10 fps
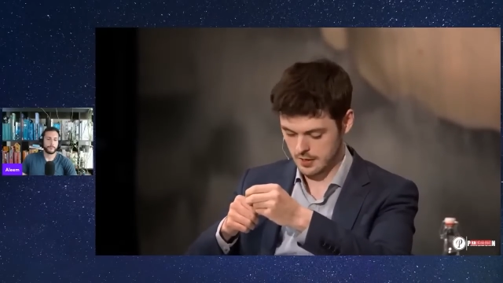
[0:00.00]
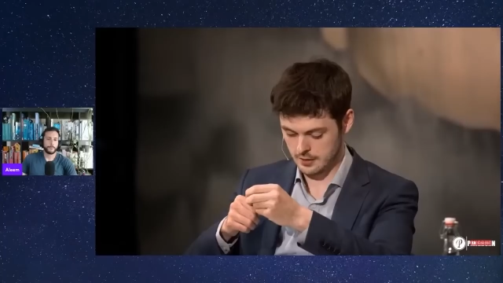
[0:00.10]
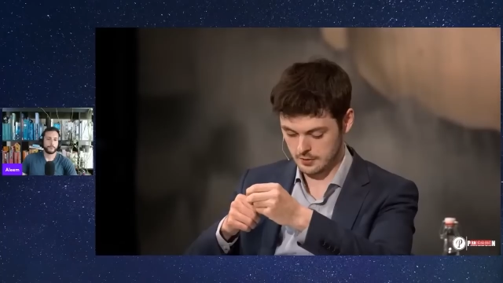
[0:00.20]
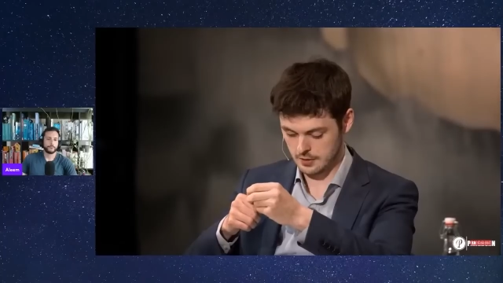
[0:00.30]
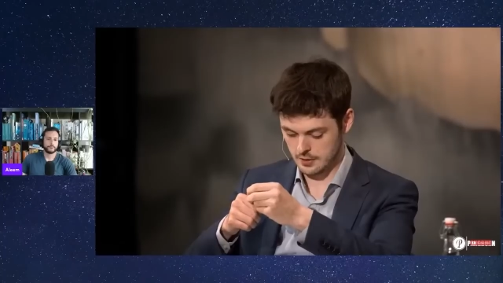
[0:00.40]

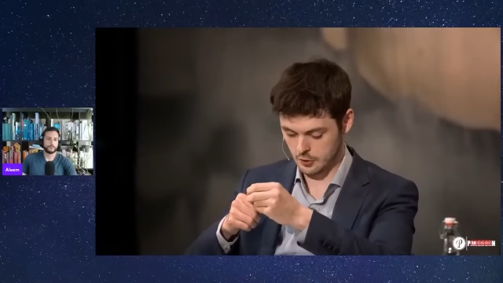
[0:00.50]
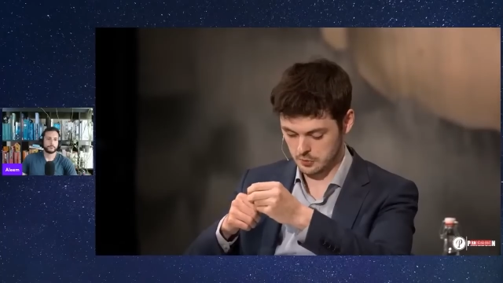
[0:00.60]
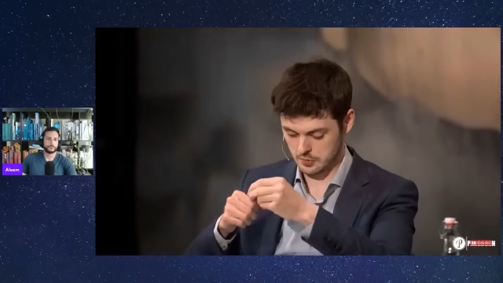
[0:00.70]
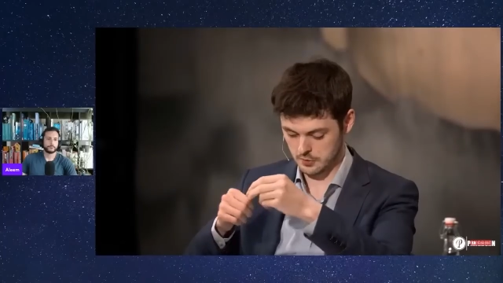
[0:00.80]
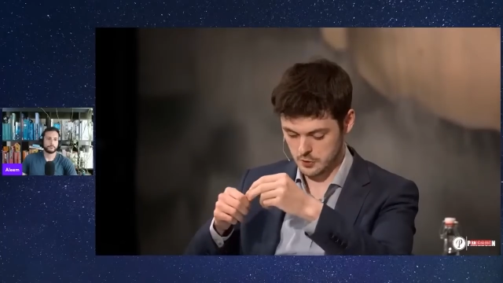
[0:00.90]
In the
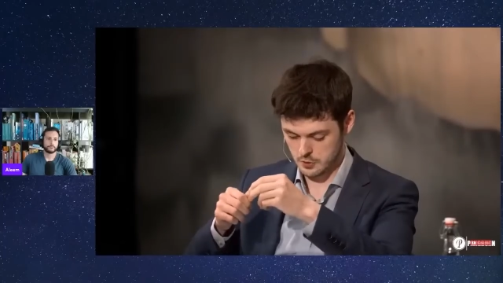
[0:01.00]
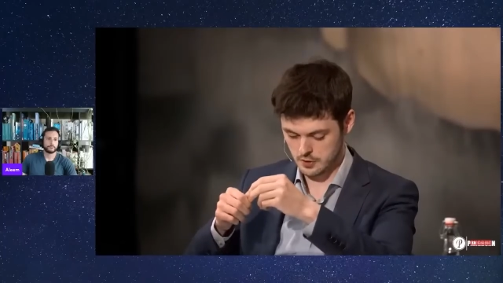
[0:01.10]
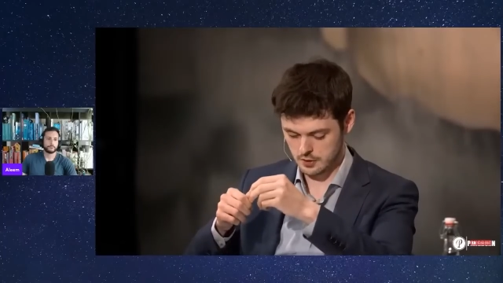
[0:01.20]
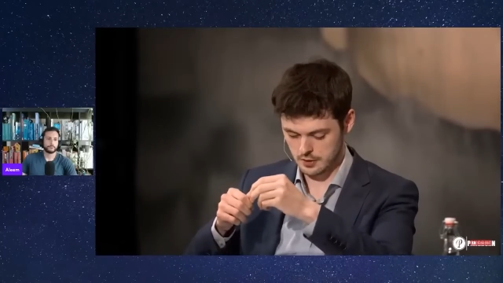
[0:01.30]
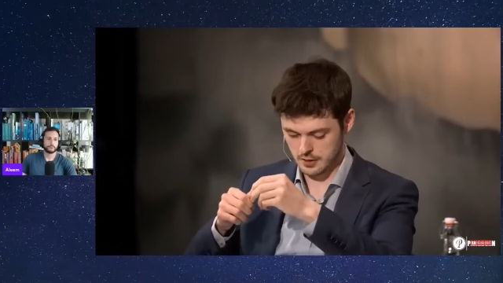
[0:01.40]
Gospel of
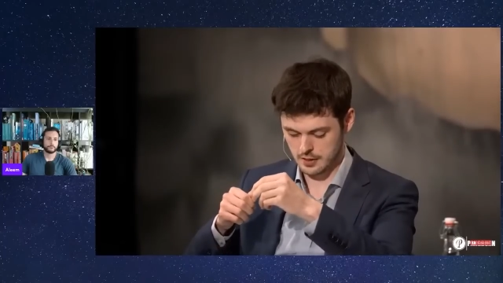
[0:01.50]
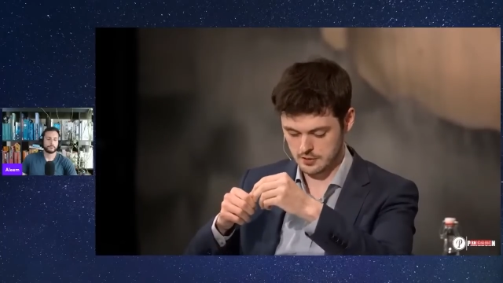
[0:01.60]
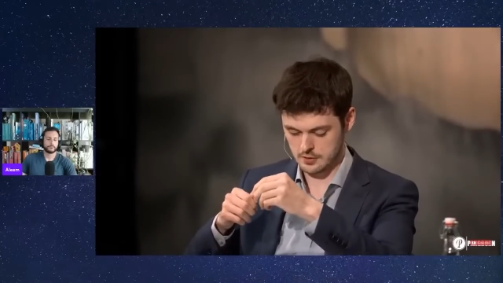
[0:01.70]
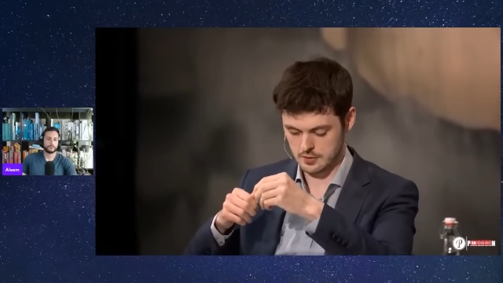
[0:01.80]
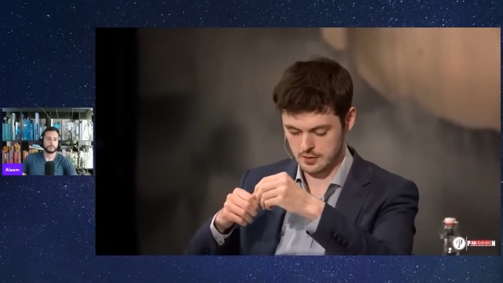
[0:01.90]
Luke,
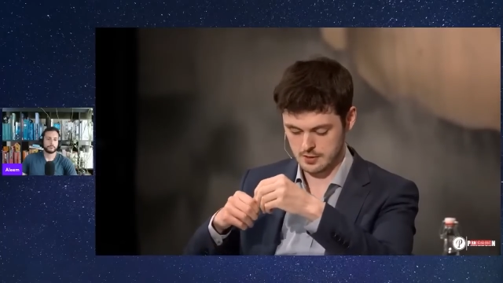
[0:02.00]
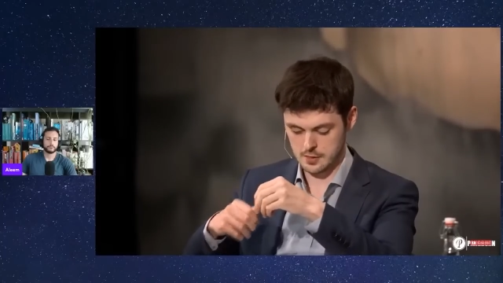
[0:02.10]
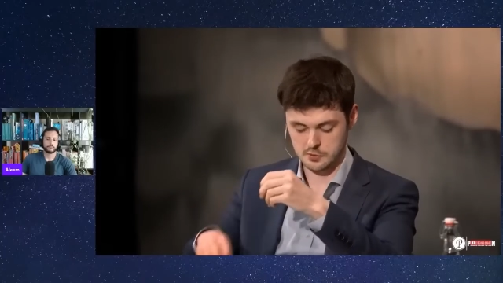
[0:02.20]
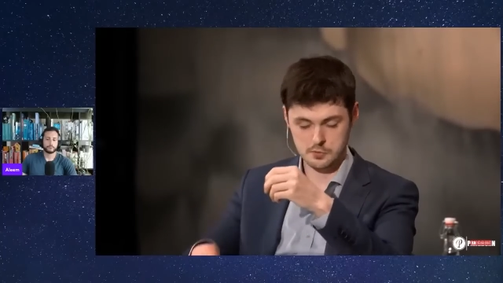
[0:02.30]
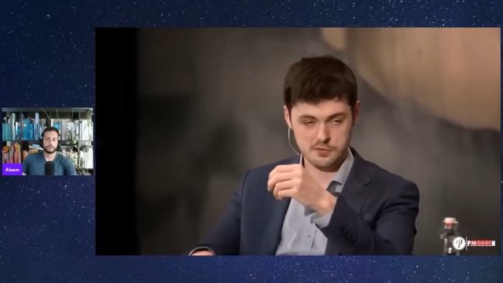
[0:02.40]
it says that this
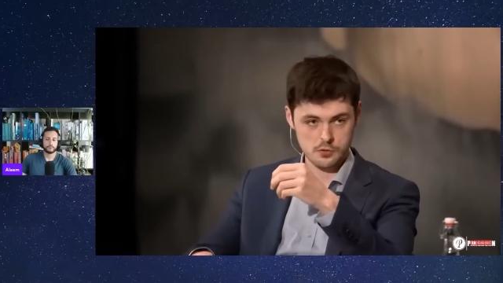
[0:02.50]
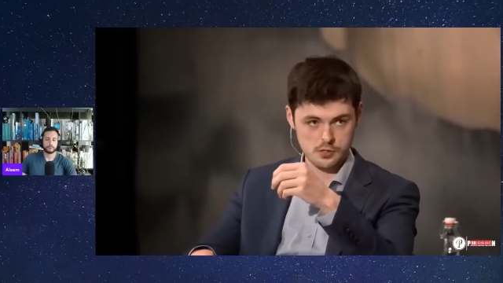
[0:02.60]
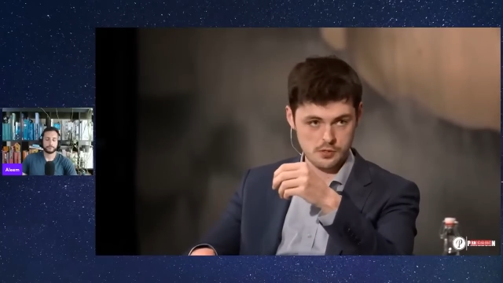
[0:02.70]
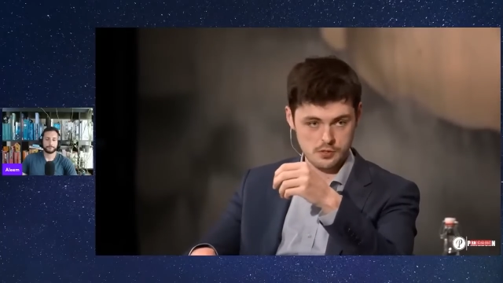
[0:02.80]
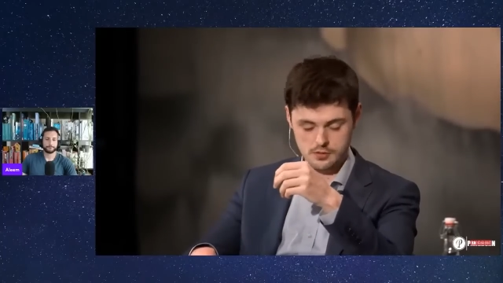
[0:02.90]
happens before
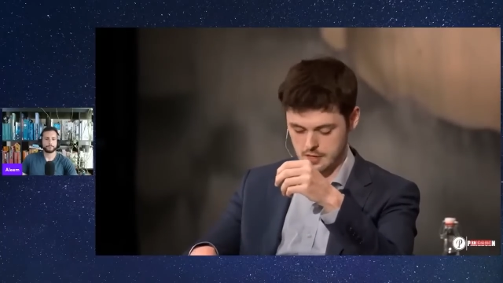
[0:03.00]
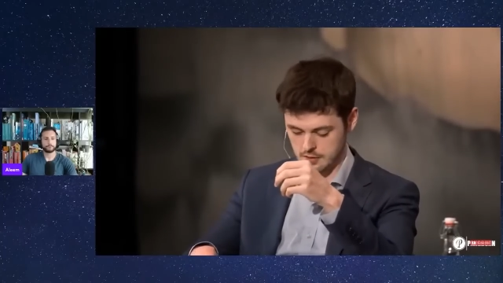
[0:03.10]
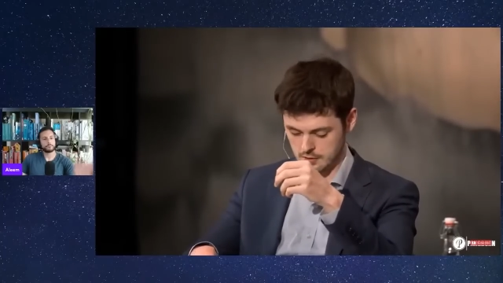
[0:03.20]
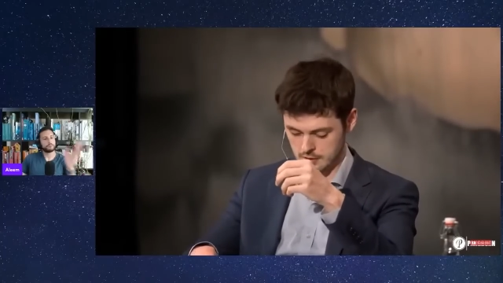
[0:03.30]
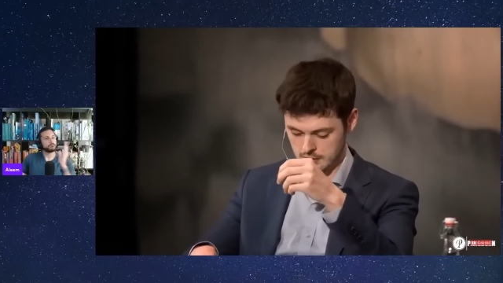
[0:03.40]
Jesus'
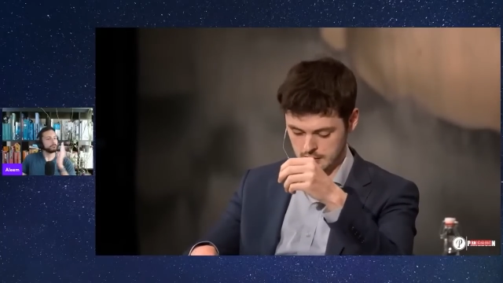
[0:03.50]
death,